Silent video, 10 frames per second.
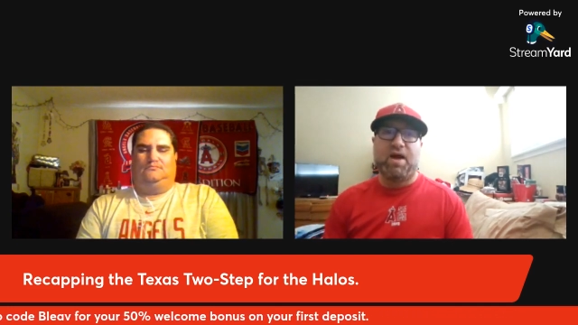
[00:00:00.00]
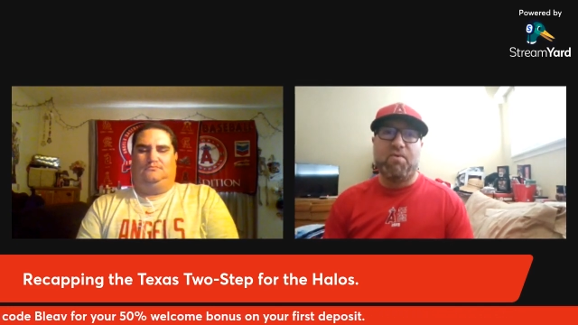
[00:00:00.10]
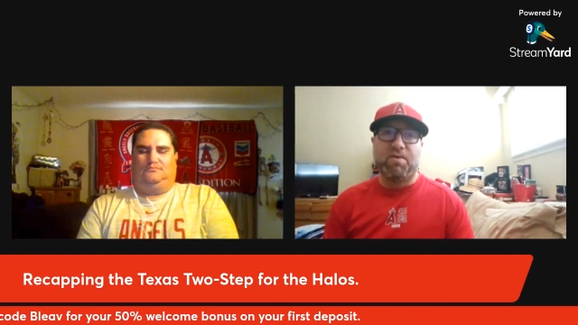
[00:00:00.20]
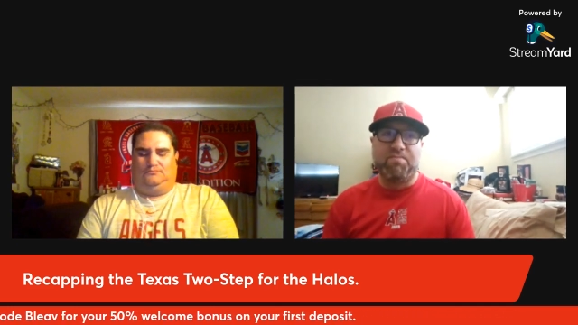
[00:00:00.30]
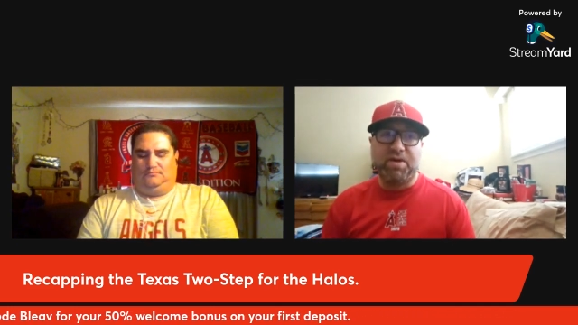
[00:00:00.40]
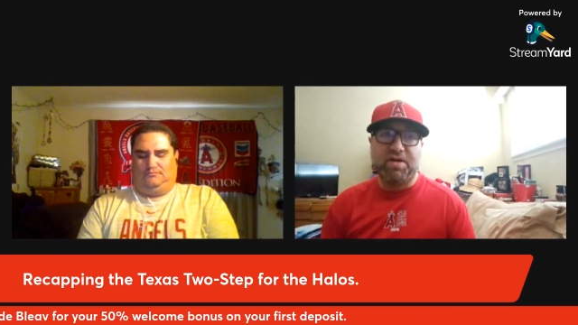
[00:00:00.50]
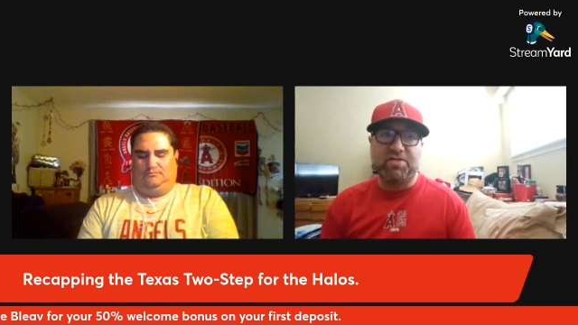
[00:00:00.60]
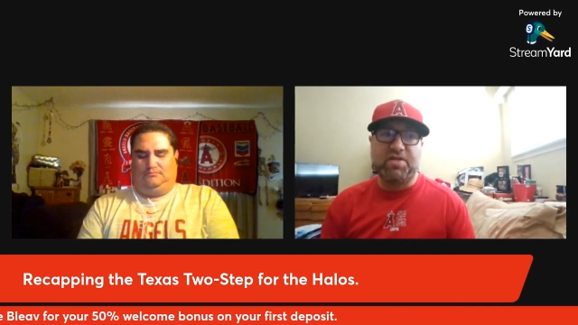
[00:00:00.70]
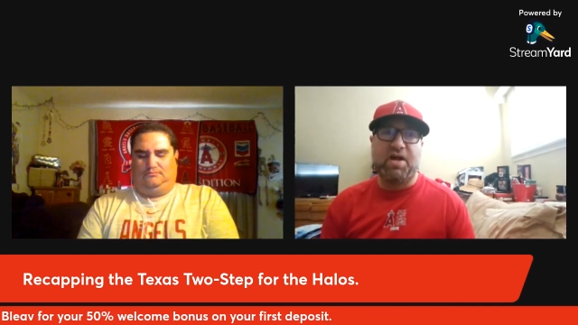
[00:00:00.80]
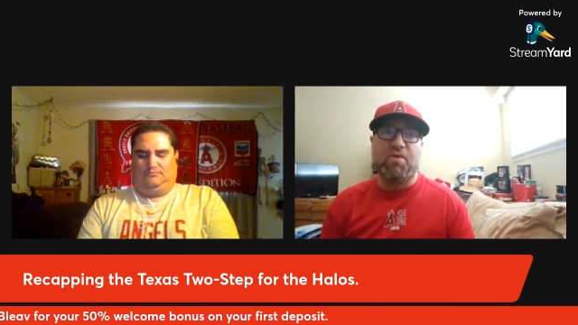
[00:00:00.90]
Speaker 1: how we
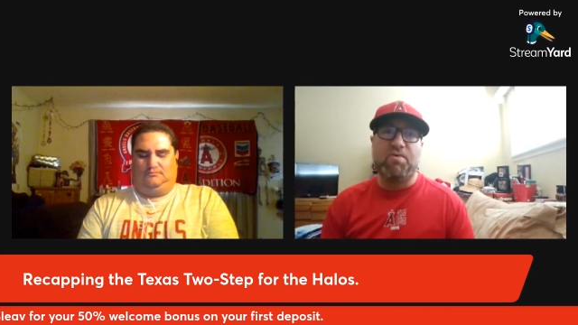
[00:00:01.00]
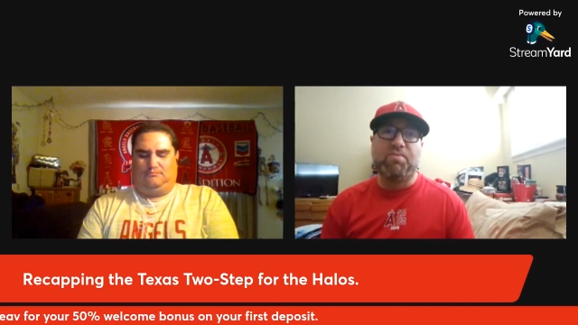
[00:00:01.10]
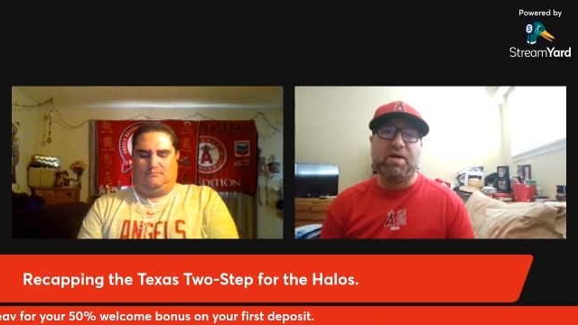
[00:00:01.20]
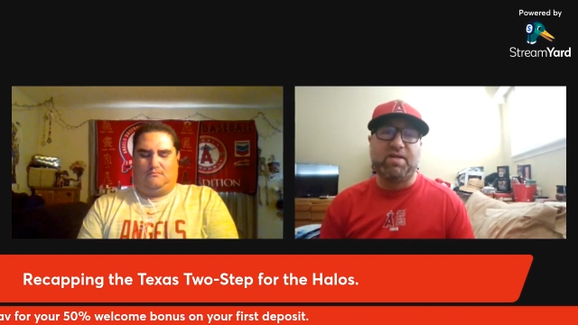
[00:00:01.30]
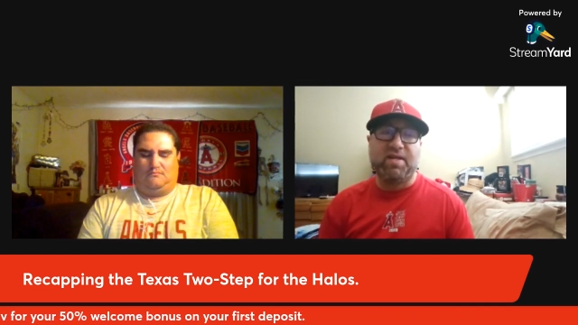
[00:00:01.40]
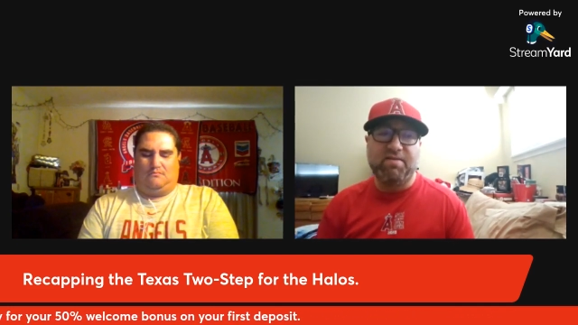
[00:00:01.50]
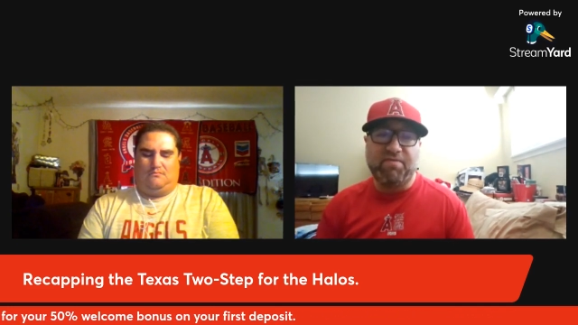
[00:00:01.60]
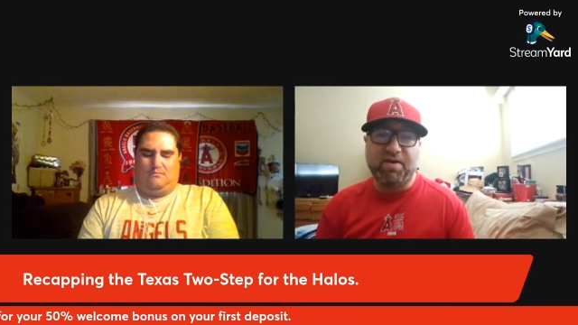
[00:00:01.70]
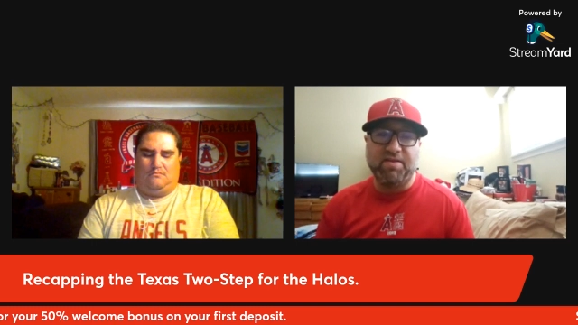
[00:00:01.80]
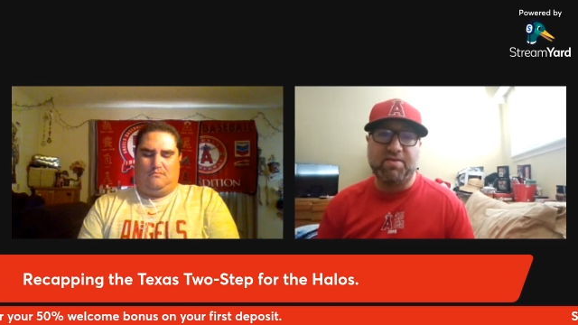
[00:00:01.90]
pitched and how we played
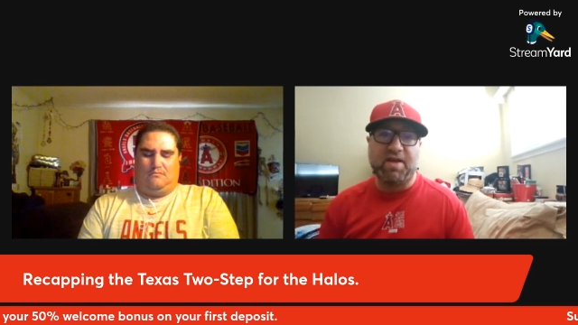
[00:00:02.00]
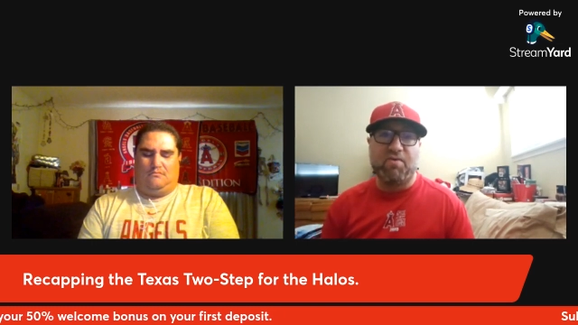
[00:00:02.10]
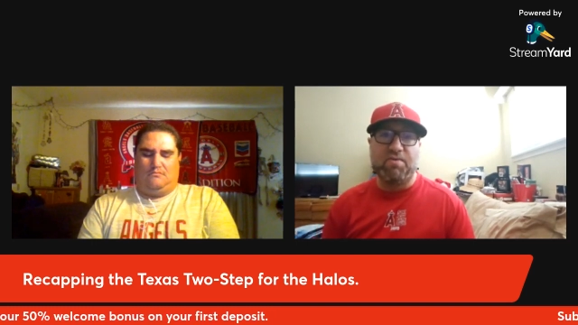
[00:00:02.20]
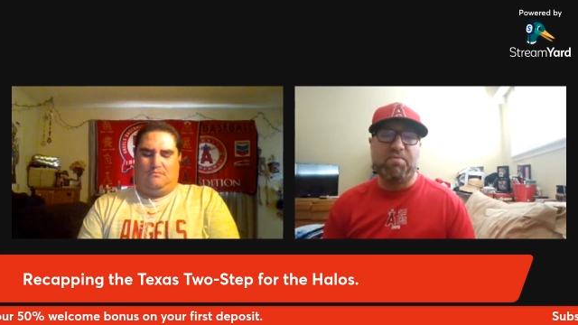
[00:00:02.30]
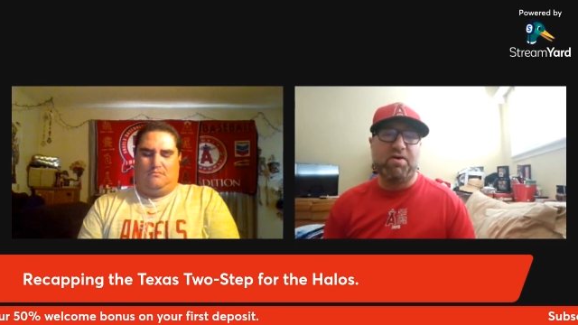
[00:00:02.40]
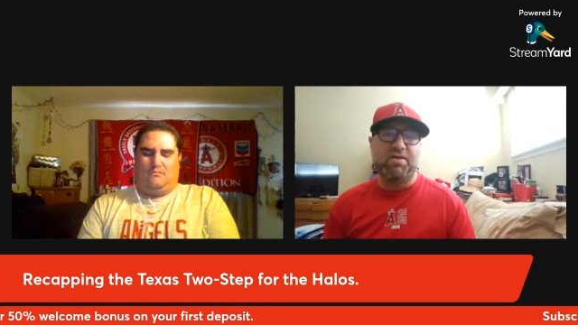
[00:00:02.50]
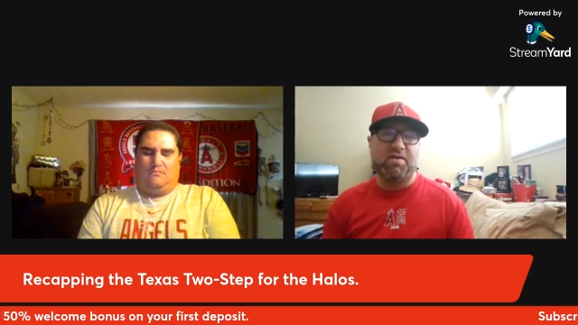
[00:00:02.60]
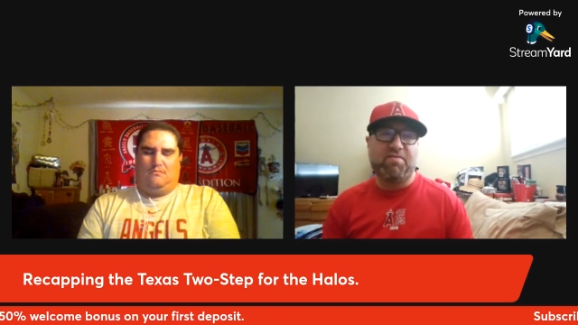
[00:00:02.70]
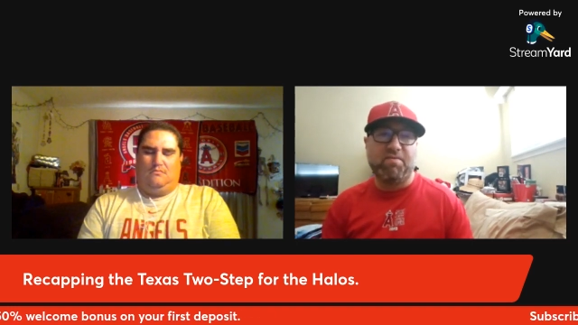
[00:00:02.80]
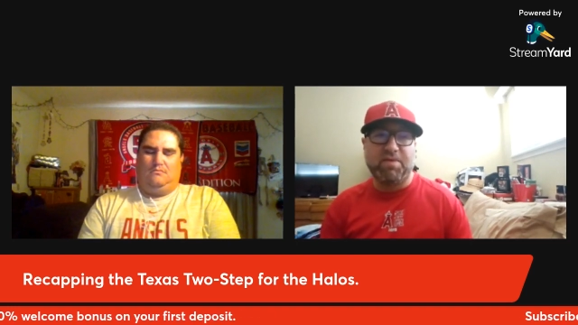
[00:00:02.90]
defense and how we plugged
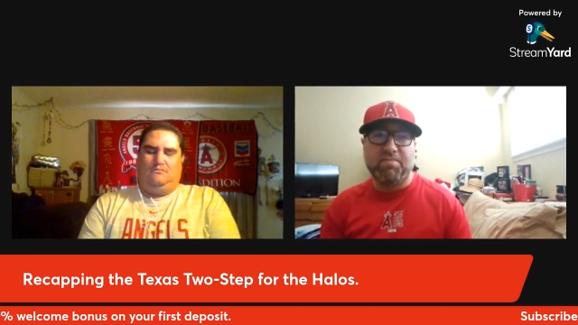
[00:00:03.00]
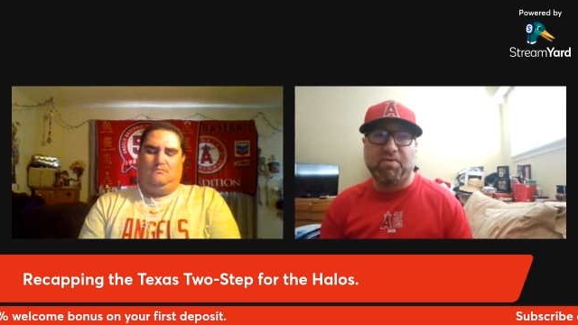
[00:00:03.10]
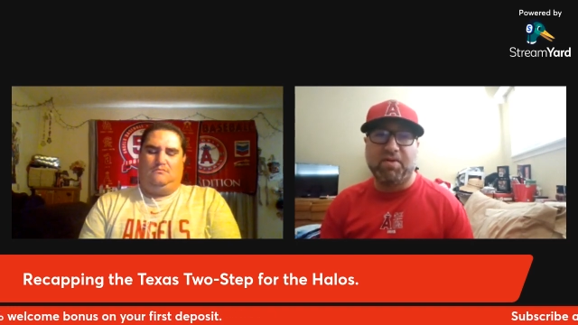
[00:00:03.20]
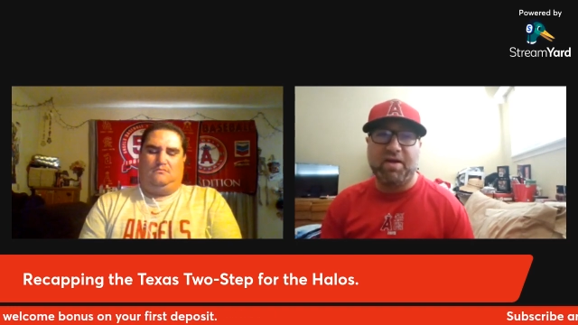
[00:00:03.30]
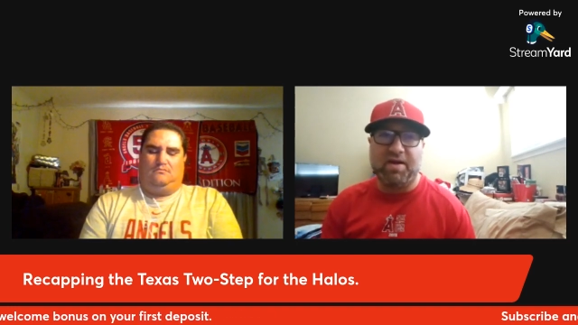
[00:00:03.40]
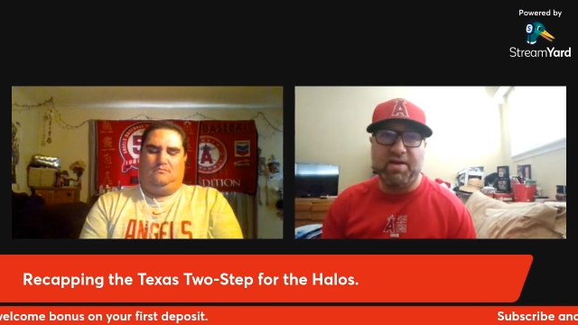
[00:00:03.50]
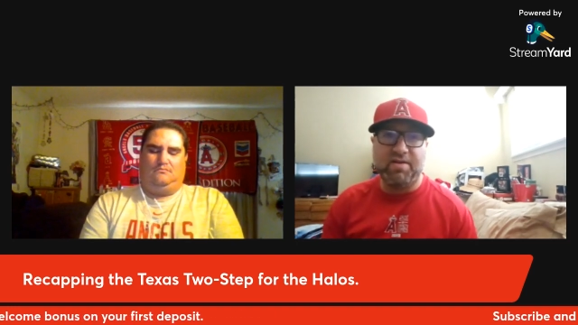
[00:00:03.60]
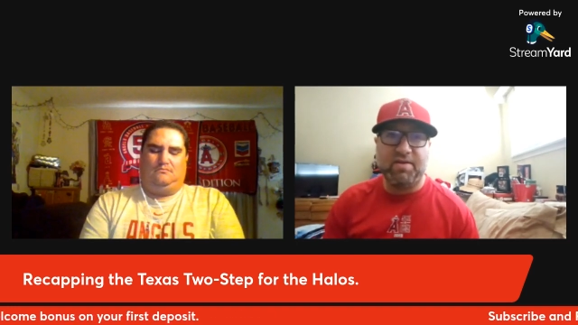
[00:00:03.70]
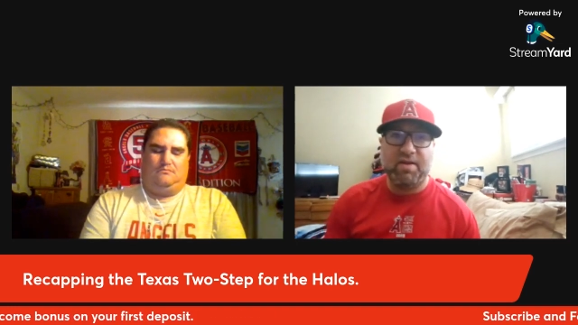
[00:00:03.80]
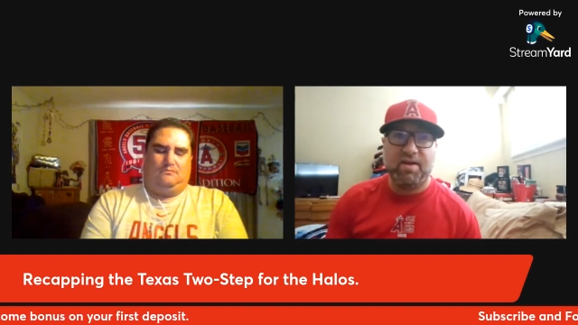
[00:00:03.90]
different people in